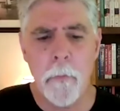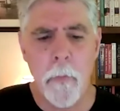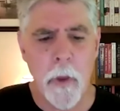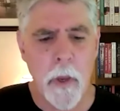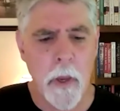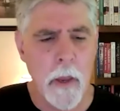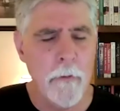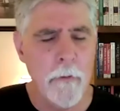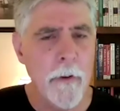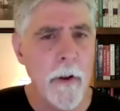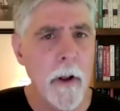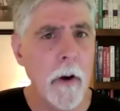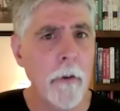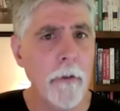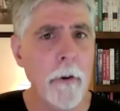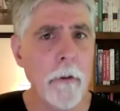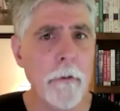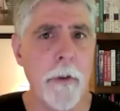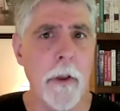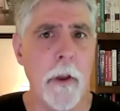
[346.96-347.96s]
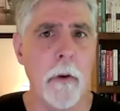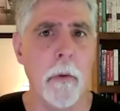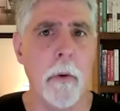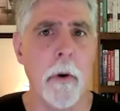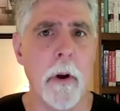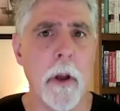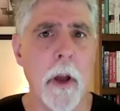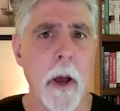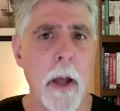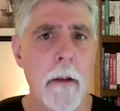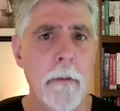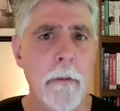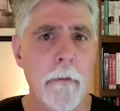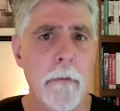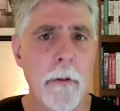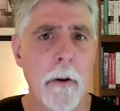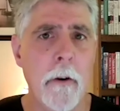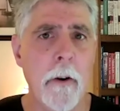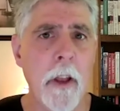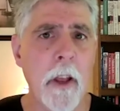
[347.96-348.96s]
give an overview, kind of a
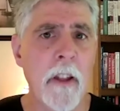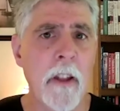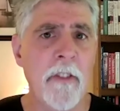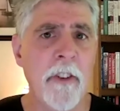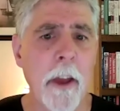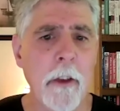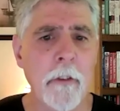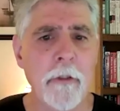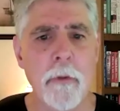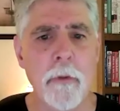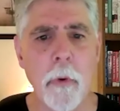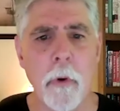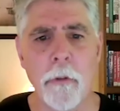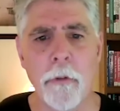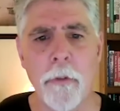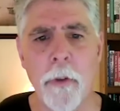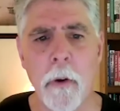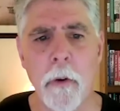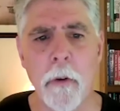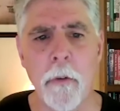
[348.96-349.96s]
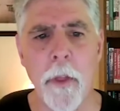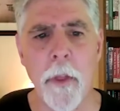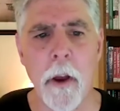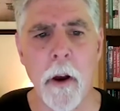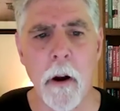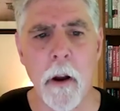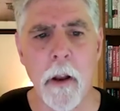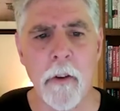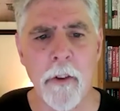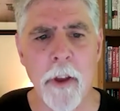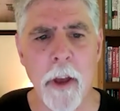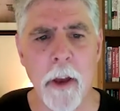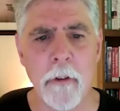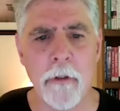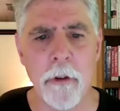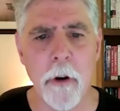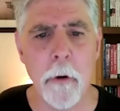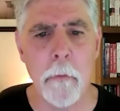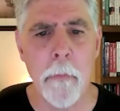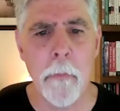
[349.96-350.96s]
very contextual view of the
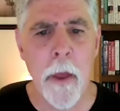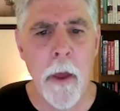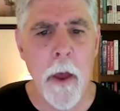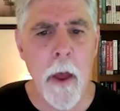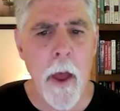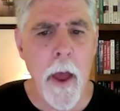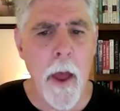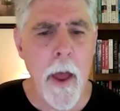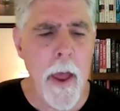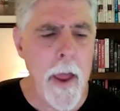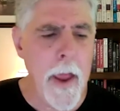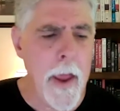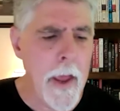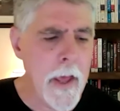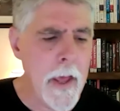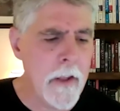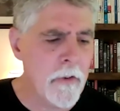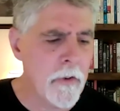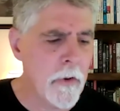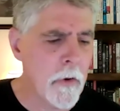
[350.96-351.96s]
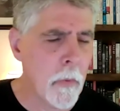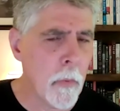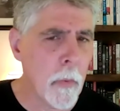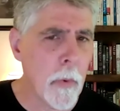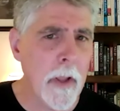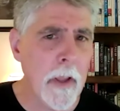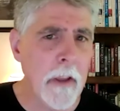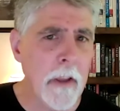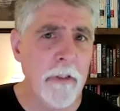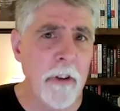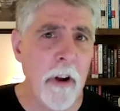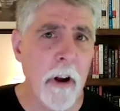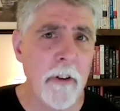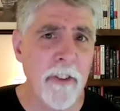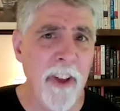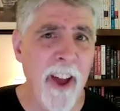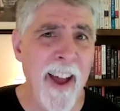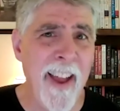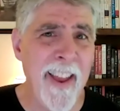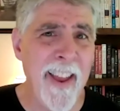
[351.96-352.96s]
architecture, and really start
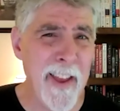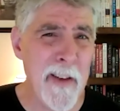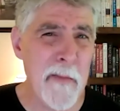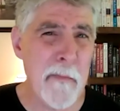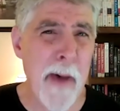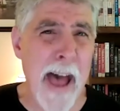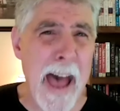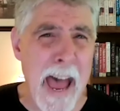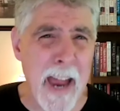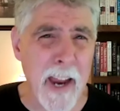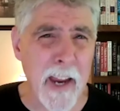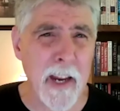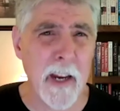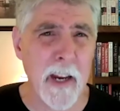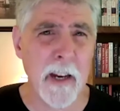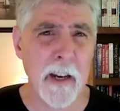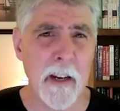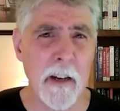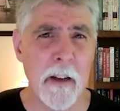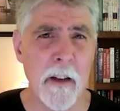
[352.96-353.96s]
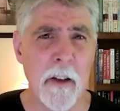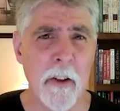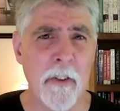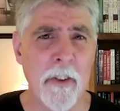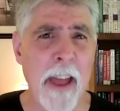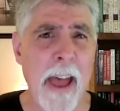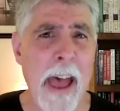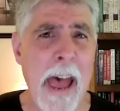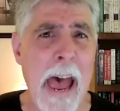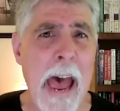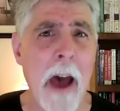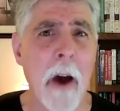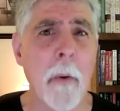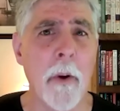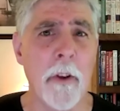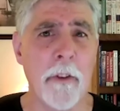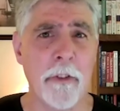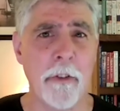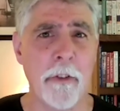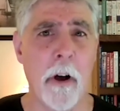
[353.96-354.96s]
tying it back to how
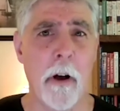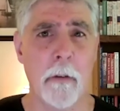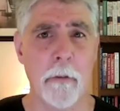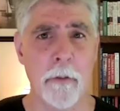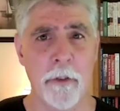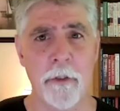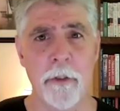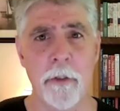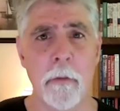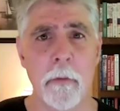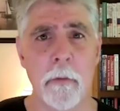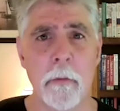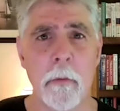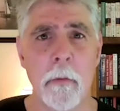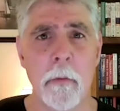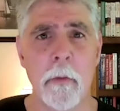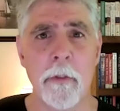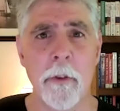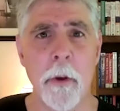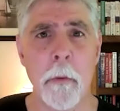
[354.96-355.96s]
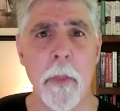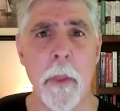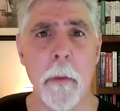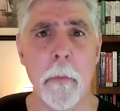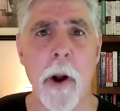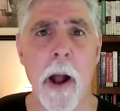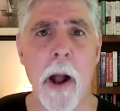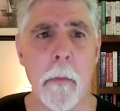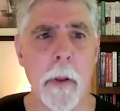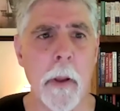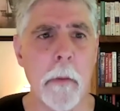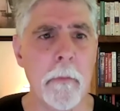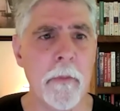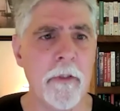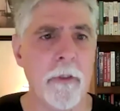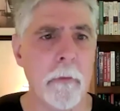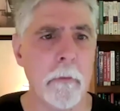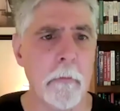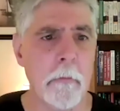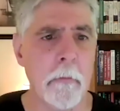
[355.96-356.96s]
it solves some of the
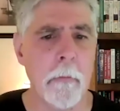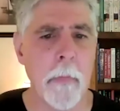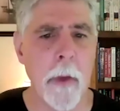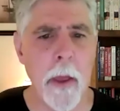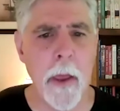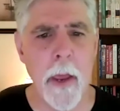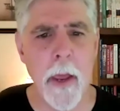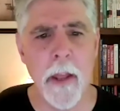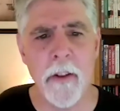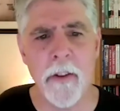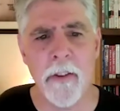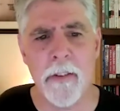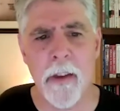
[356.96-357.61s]
problems. And